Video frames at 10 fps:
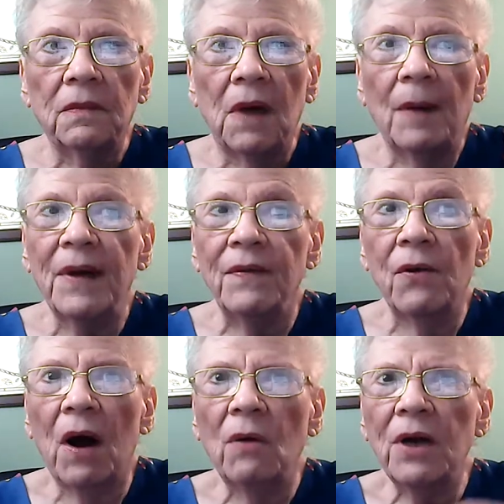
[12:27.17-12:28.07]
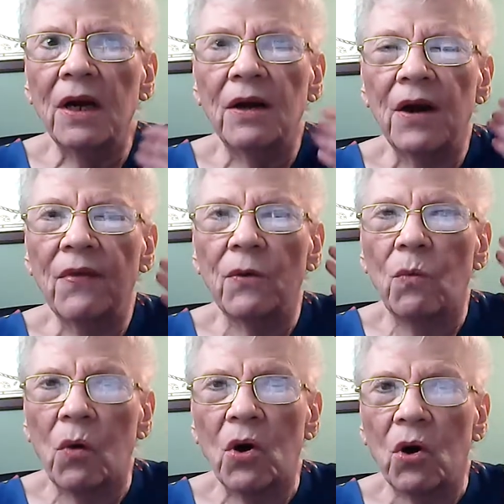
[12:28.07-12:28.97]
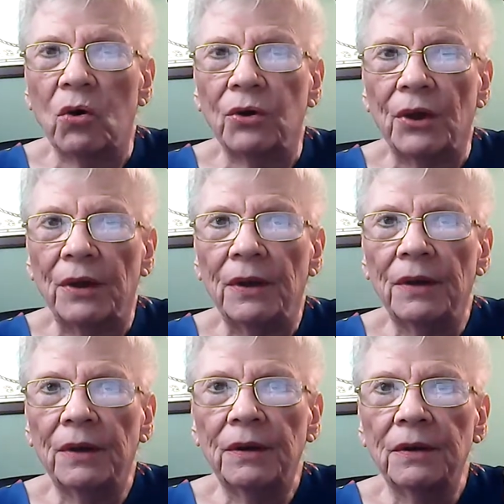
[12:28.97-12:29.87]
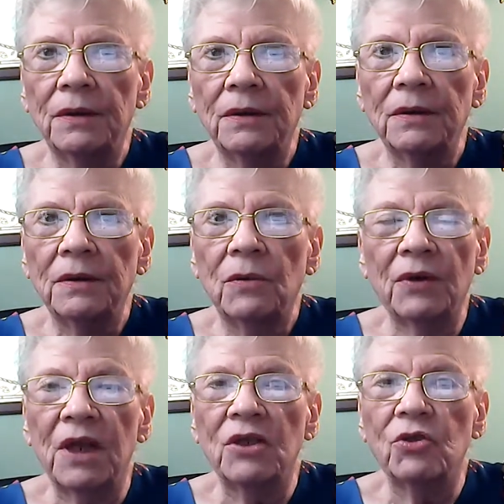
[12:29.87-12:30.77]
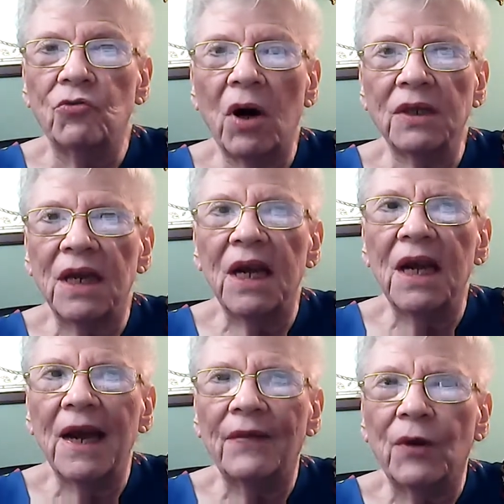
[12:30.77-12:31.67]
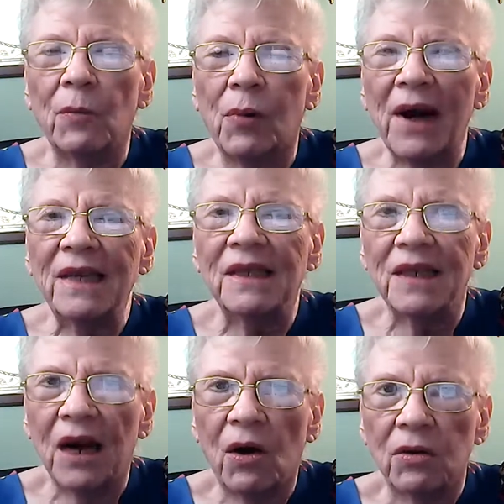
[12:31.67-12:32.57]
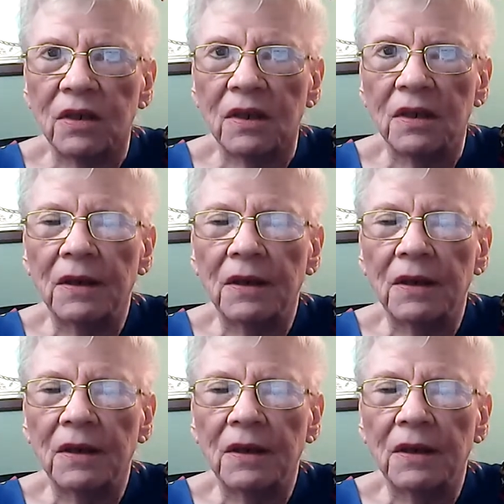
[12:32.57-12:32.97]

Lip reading: I mean, they're out in another world with these drugs eating at their brain cells.